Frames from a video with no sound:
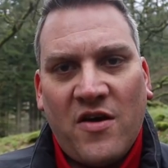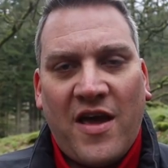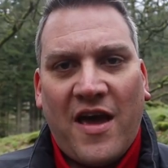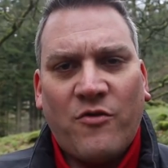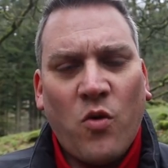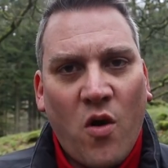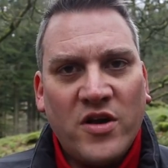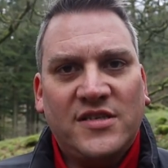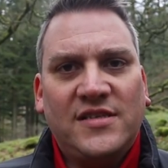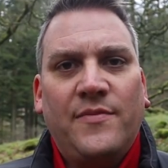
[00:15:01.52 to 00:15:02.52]
and I have
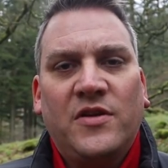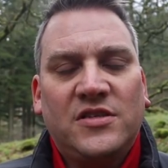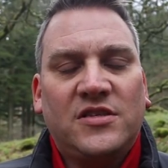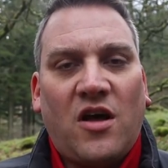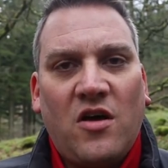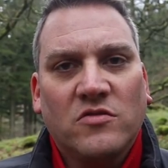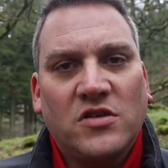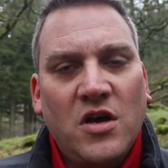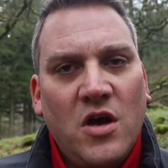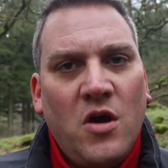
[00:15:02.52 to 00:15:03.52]
quite similar
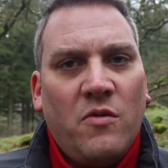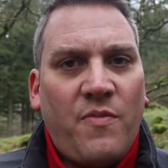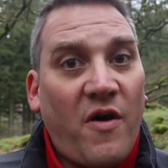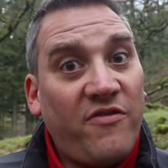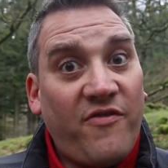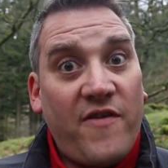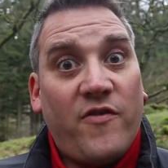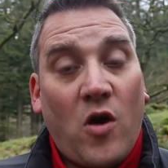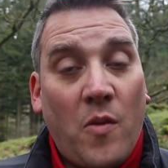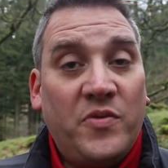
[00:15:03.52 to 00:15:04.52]
styles. We both
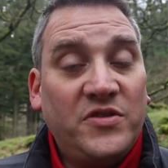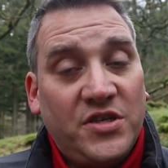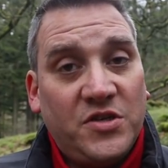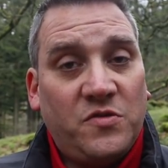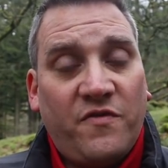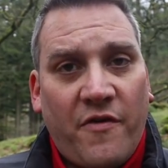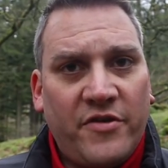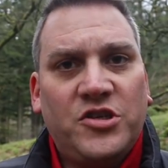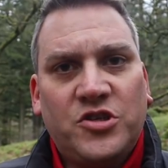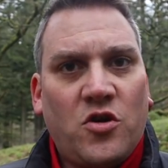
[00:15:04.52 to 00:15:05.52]
favour compositions with
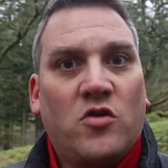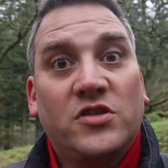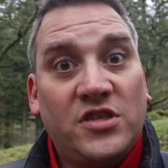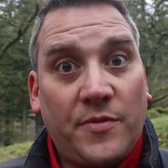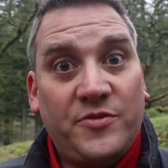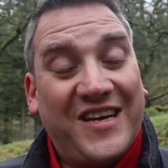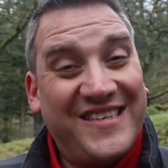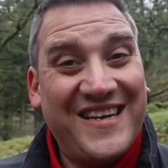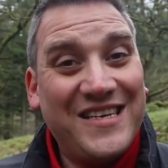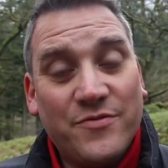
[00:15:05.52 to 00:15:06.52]
very strong
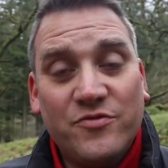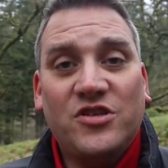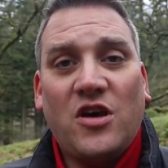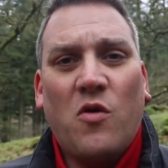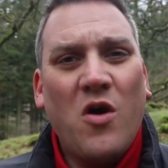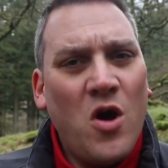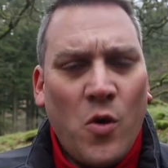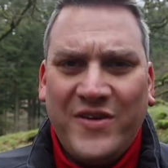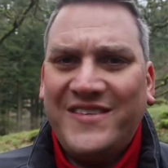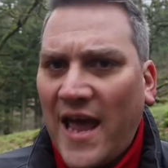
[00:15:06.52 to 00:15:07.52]
subjects, and as a result
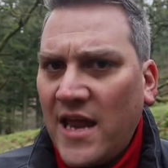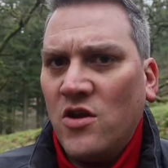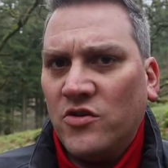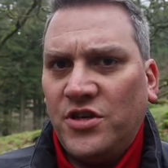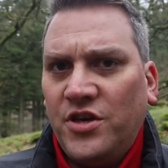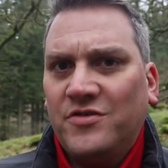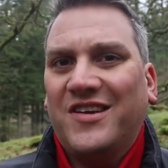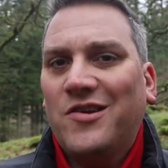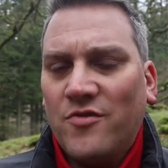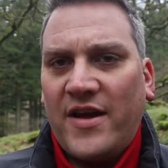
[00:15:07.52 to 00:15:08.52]
we tend not to use
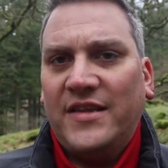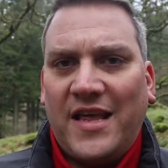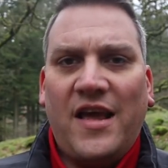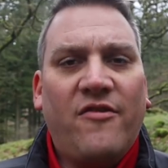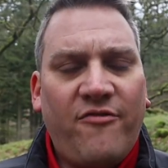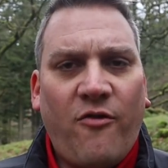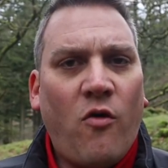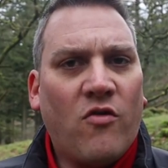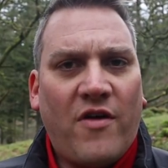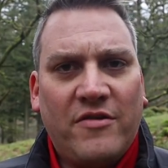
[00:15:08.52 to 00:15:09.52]
a great deal of
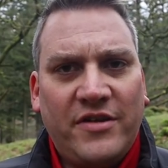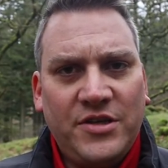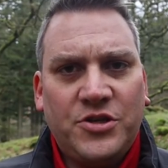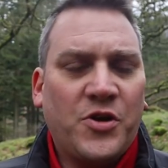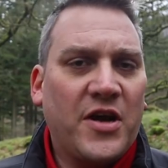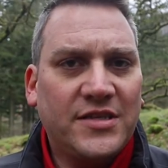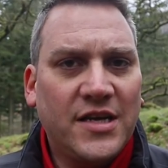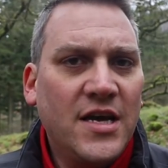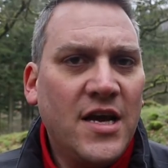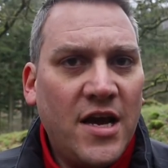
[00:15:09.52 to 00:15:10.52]
foreground interest.
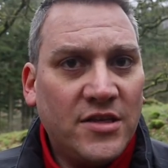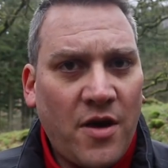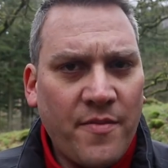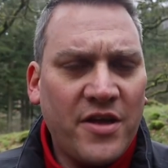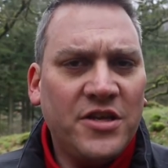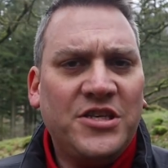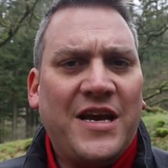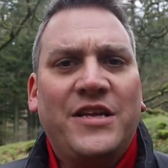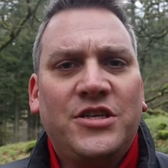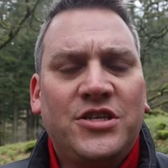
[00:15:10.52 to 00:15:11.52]
And so I'm going to
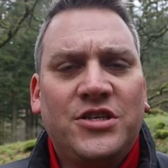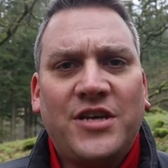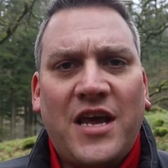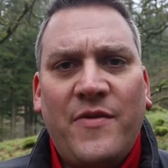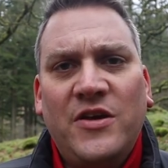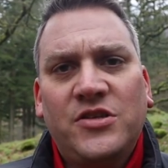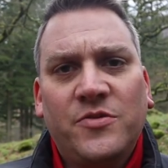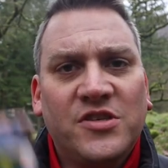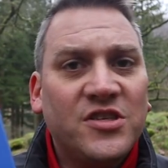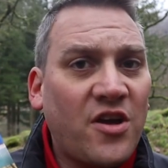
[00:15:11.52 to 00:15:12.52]
challenge Jamie
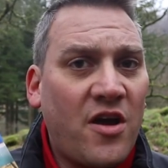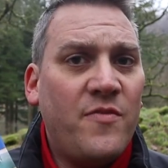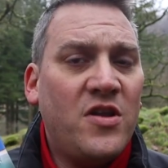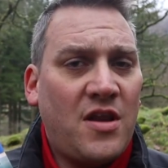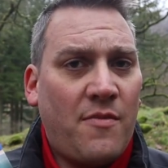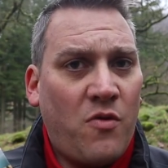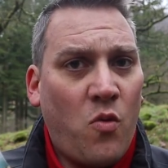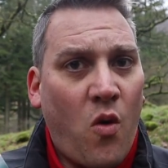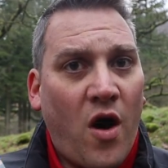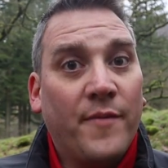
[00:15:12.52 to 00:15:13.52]
to assignment number
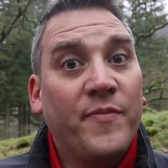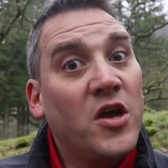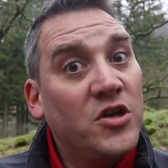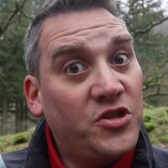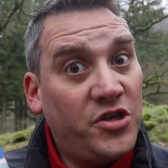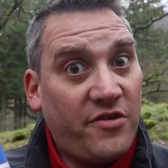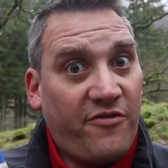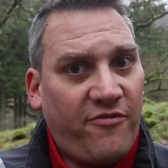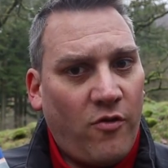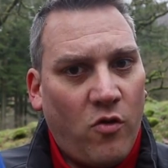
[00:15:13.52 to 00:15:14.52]
one, to the
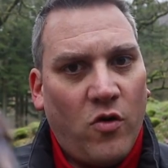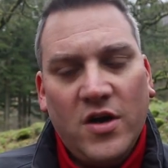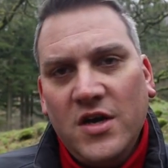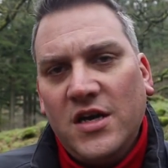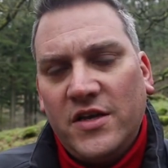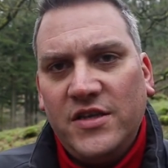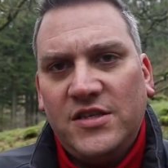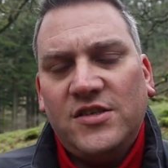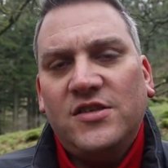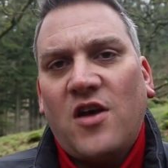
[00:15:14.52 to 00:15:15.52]
fore. And
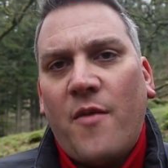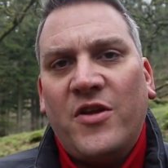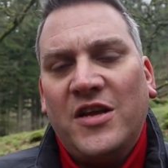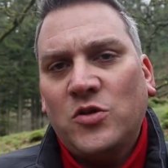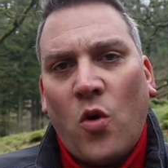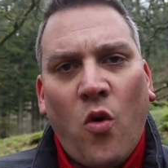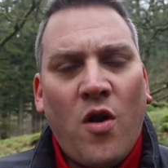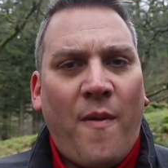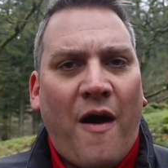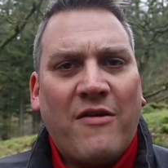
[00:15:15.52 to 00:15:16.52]
this assignment is
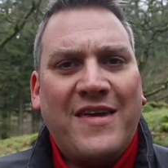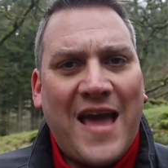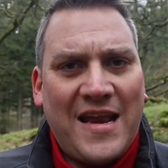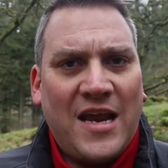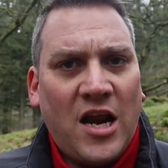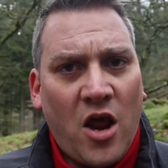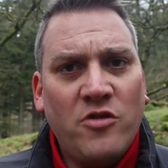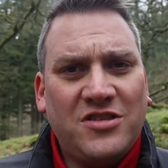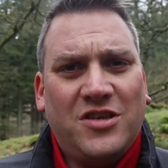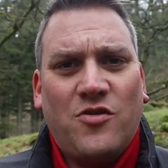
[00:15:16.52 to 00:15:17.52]
all about getting
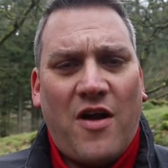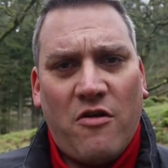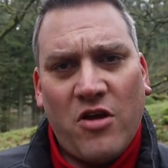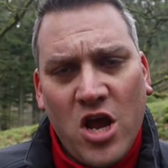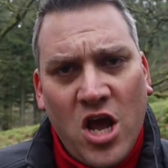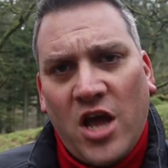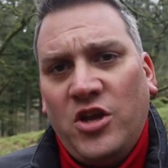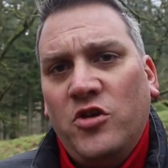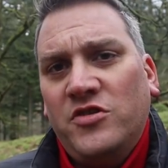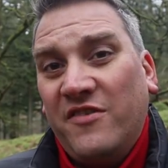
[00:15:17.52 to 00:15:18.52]
low to the ground
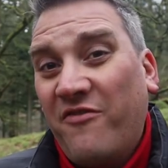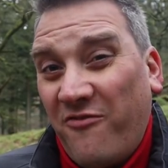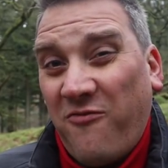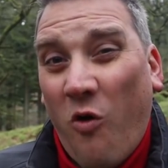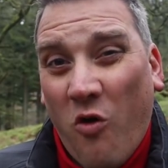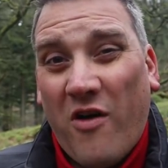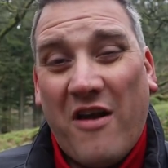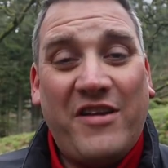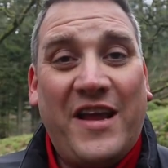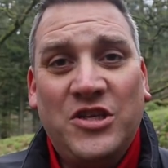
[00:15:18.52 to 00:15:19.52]
and using
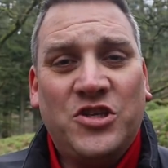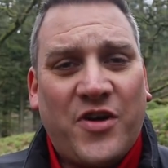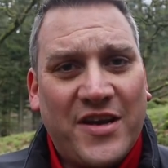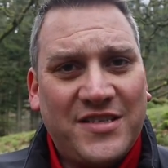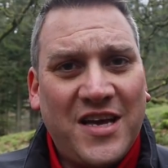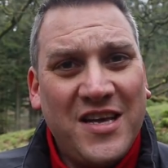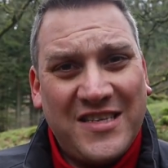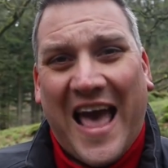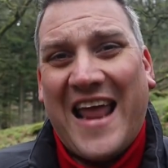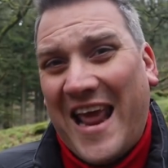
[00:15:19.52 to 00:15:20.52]
foreground interest
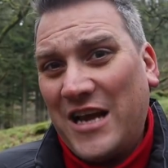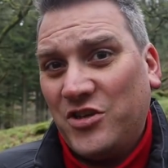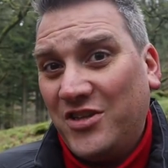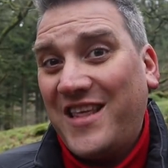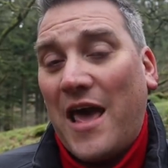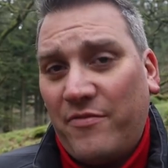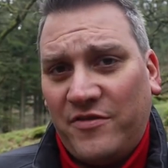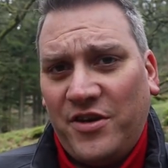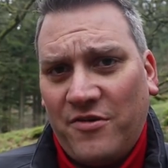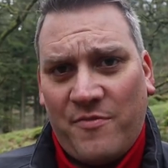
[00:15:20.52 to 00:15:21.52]
to add extra depth to your